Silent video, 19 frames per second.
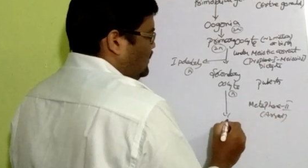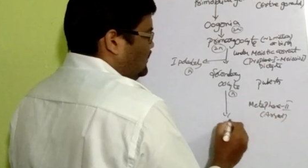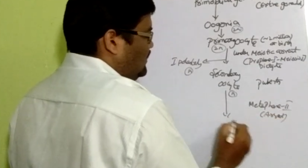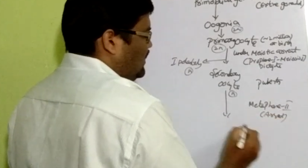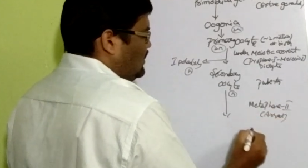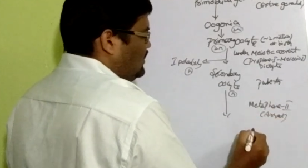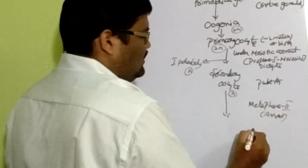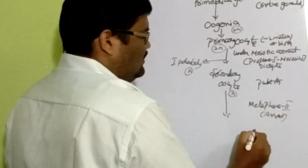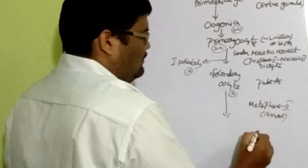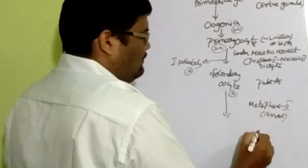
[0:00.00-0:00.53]

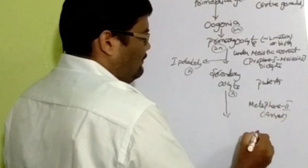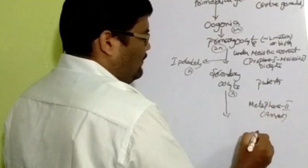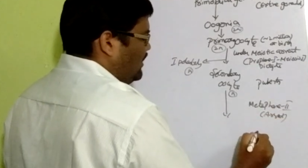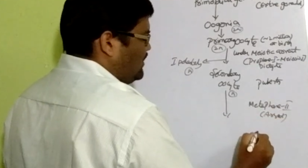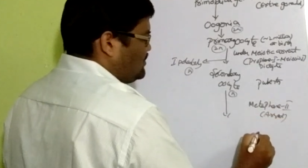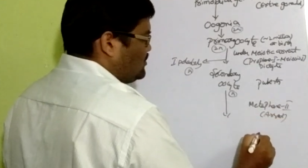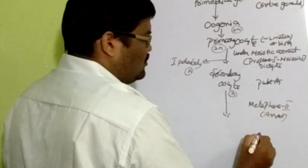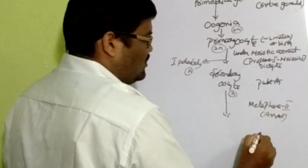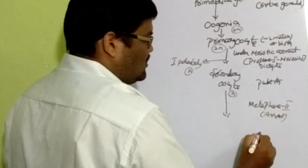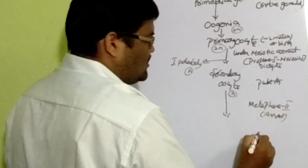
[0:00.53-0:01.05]
Then,
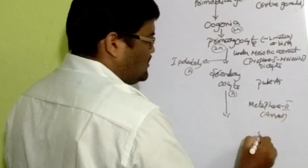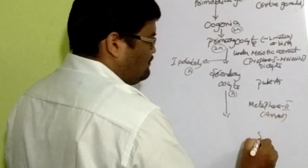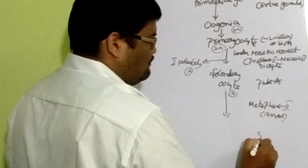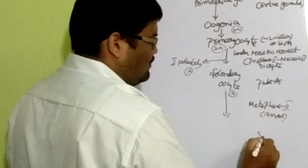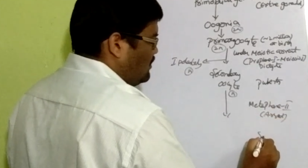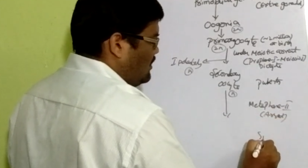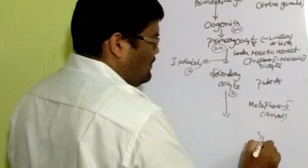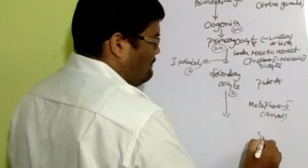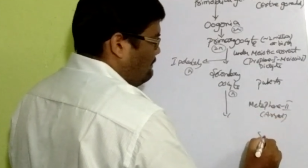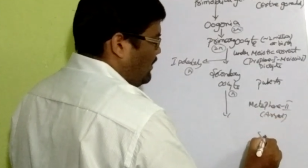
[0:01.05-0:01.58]
based on
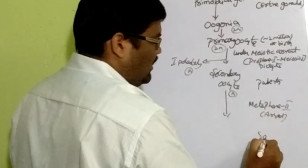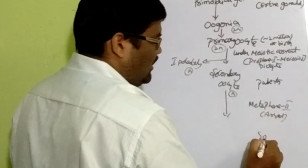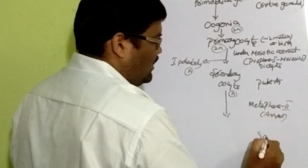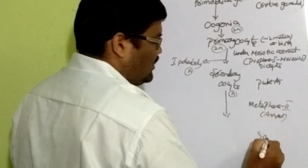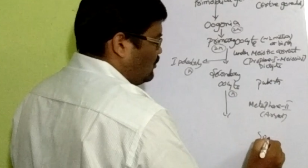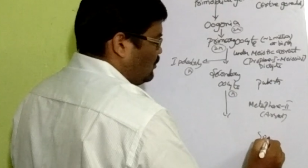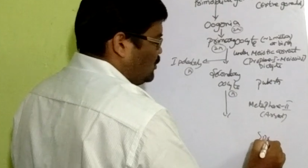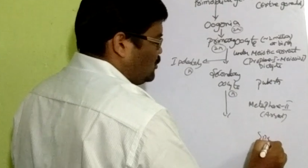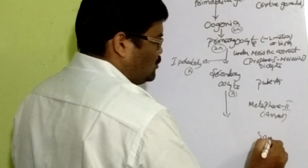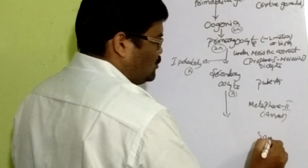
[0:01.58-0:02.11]
sperm
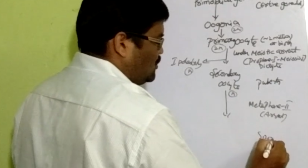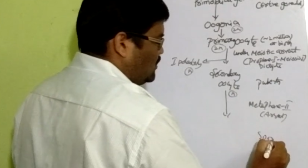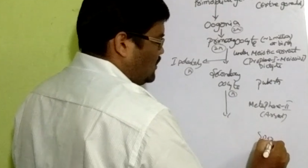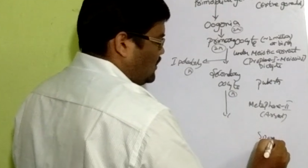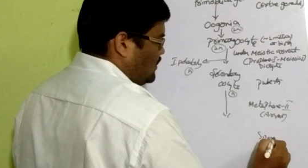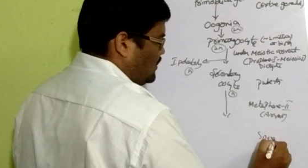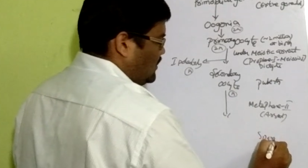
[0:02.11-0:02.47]
penetration,